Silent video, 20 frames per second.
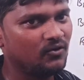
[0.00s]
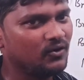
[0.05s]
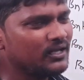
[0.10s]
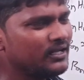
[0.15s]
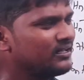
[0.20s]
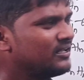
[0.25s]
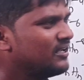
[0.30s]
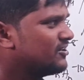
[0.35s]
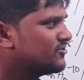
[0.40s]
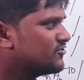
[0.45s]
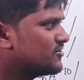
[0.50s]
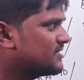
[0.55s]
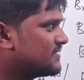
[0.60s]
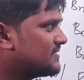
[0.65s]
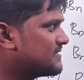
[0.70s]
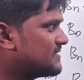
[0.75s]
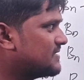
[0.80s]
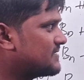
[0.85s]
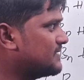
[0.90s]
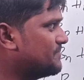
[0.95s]
Okay, so
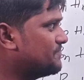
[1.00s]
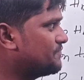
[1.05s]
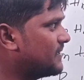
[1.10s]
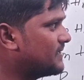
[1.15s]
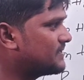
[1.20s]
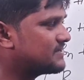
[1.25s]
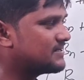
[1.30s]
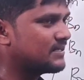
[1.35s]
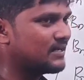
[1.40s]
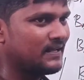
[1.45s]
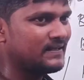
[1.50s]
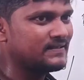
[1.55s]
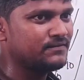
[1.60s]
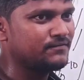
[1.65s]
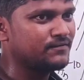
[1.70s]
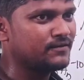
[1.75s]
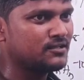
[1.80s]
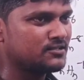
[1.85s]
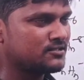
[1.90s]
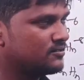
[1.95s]
this is the simplest
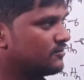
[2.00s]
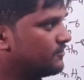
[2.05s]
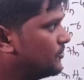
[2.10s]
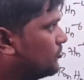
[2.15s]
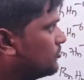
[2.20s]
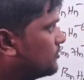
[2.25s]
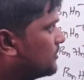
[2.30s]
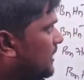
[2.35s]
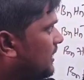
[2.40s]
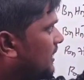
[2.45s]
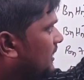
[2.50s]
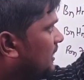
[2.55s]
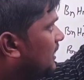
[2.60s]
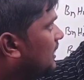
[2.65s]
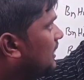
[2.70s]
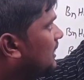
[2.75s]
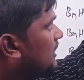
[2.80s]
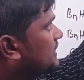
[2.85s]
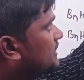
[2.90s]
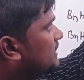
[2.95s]
classification about
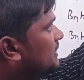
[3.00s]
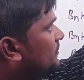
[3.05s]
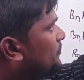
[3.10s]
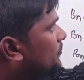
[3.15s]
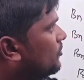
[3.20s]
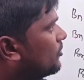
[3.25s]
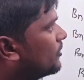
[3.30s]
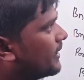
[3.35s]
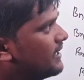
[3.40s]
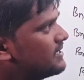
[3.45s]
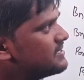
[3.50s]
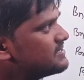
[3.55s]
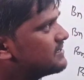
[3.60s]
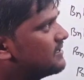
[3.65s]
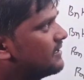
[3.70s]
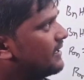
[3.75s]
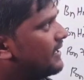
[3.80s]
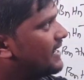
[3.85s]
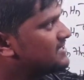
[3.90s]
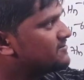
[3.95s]
boranes
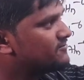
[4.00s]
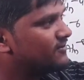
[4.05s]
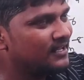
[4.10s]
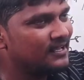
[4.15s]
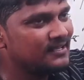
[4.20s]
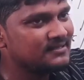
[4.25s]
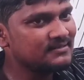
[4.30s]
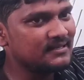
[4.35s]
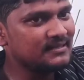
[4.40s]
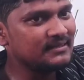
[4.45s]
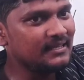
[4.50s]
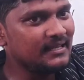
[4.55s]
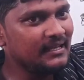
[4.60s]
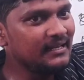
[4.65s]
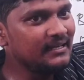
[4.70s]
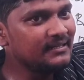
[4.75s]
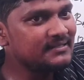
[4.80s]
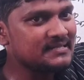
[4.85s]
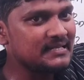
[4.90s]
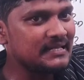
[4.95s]
as well as the each